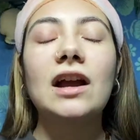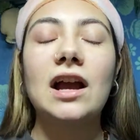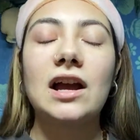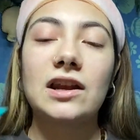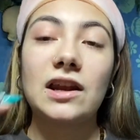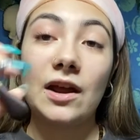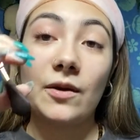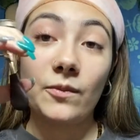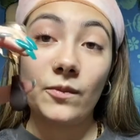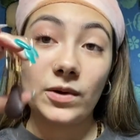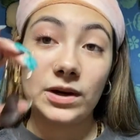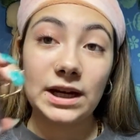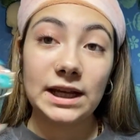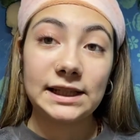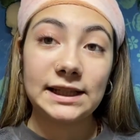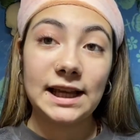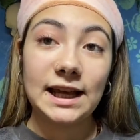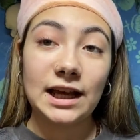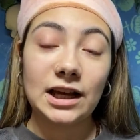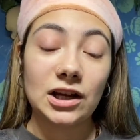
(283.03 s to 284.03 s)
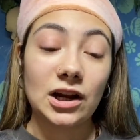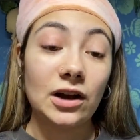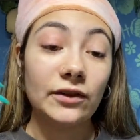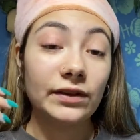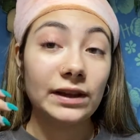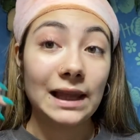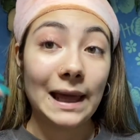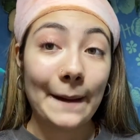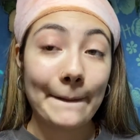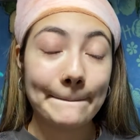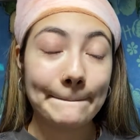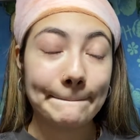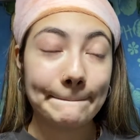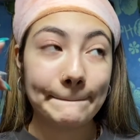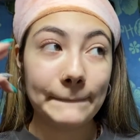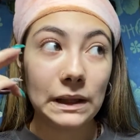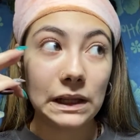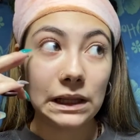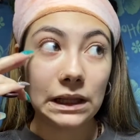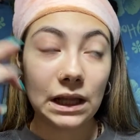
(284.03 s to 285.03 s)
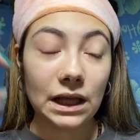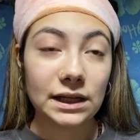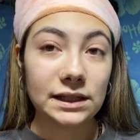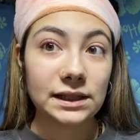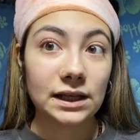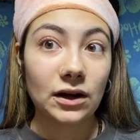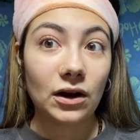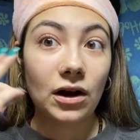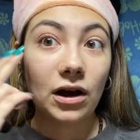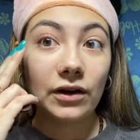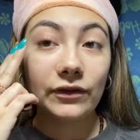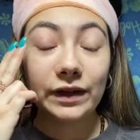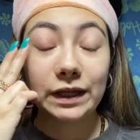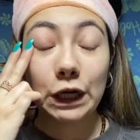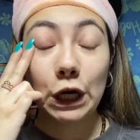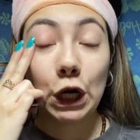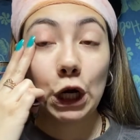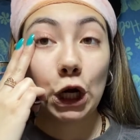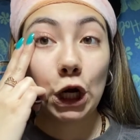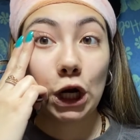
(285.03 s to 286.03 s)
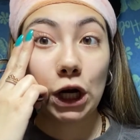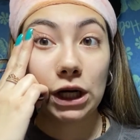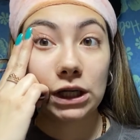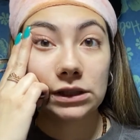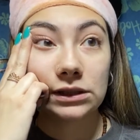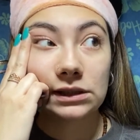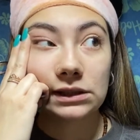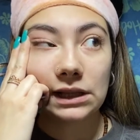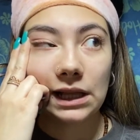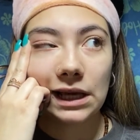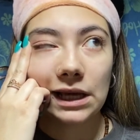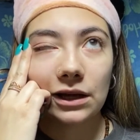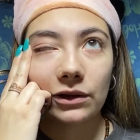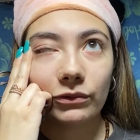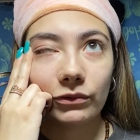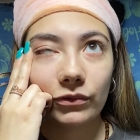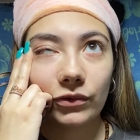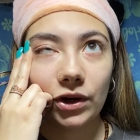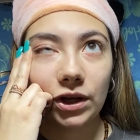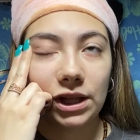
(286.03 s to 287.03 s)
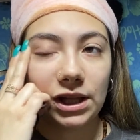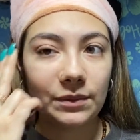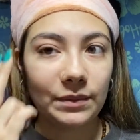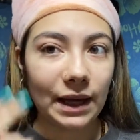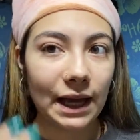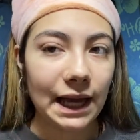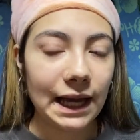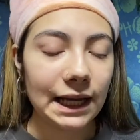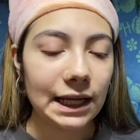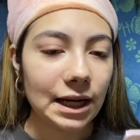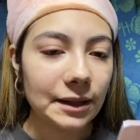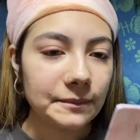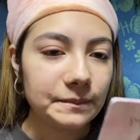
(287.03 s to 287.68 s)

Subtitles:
and then when I take it off, it like plucks it off and it hurts like really bad.